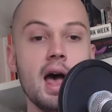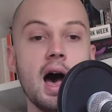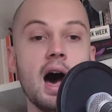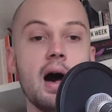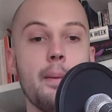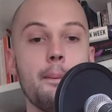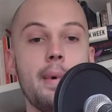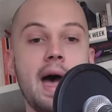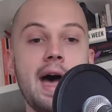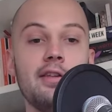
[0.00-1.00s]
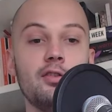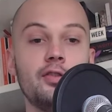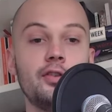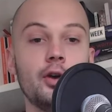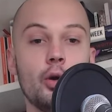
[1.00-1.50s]
Um, and
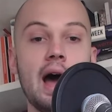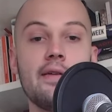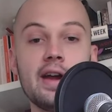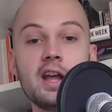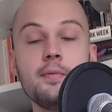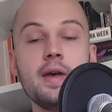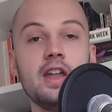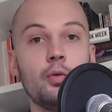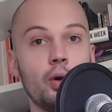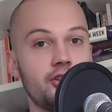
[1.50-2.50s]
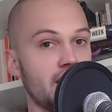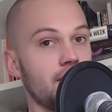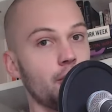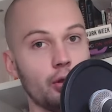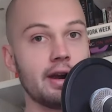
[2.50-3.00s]
so I recommend watching until
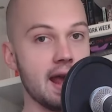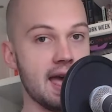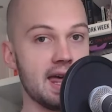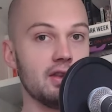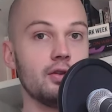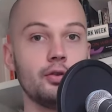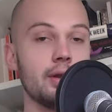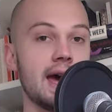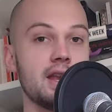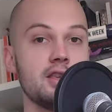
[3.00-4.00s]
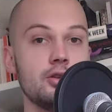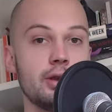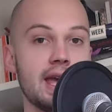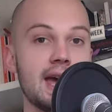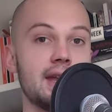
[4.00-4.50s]
the very end so that you
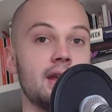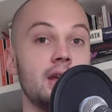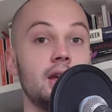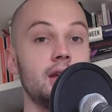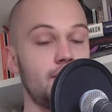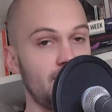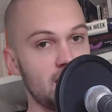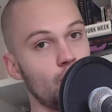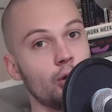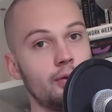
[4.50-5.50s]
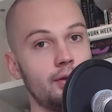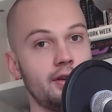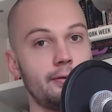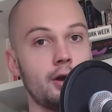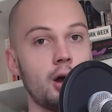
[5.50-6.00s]
can see all of the different